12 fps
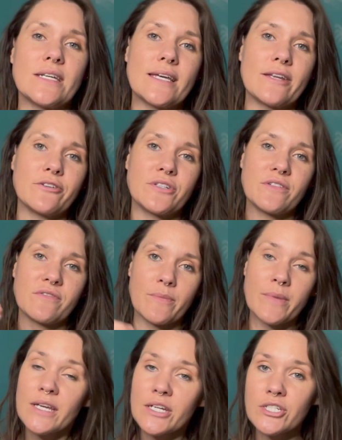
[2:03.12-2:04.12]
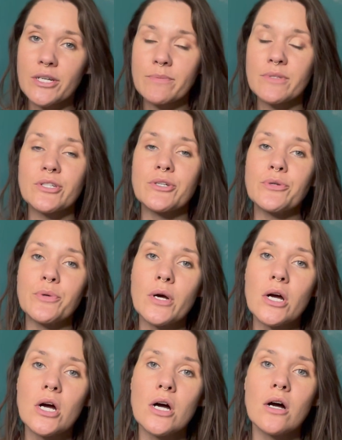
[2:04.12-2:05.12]
energy from Egypt to
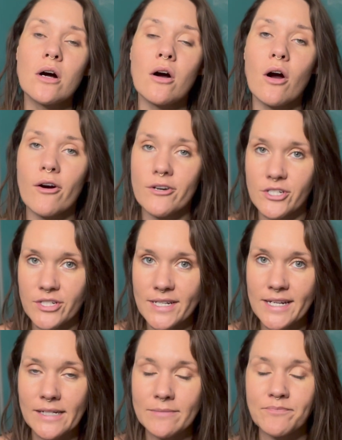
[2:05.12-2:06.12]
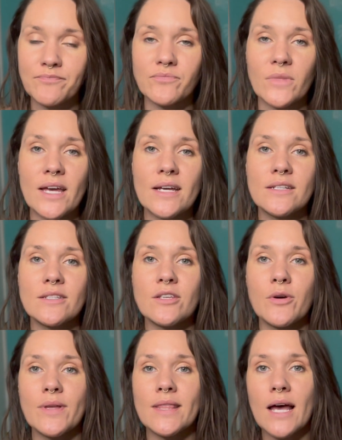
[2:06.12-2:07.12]
Argentina. And
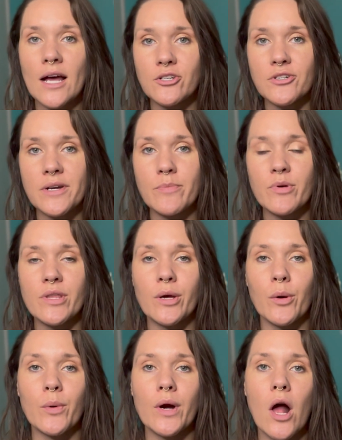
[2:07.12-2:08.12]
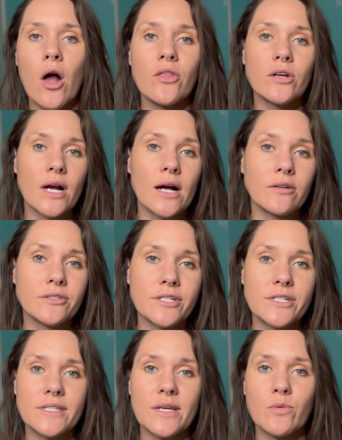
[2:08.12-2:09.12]
so at that trip, there were other
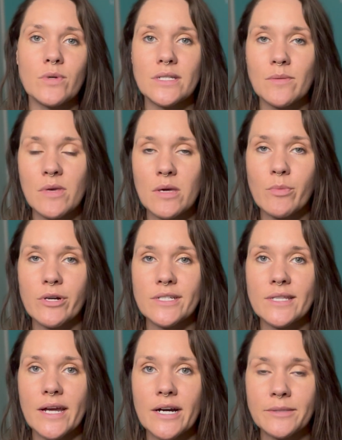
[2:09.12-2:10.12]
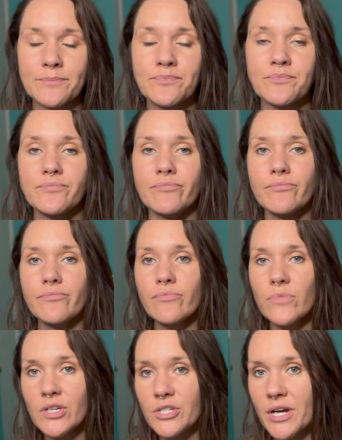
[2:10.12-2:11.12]
elders and wisdom keepers there
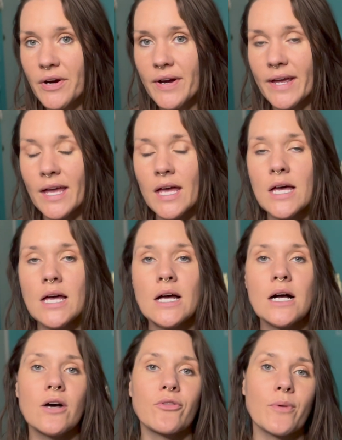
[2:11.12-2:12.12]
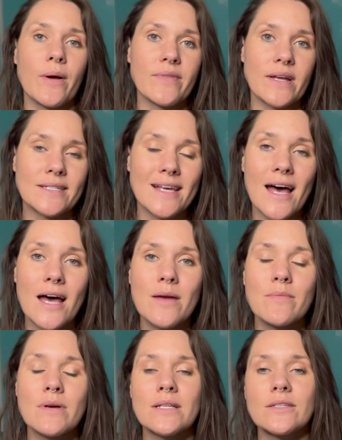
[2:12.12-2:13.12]
sharing throughout that
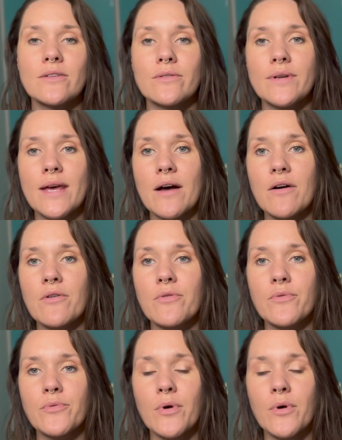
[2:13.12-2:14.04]
time. And so now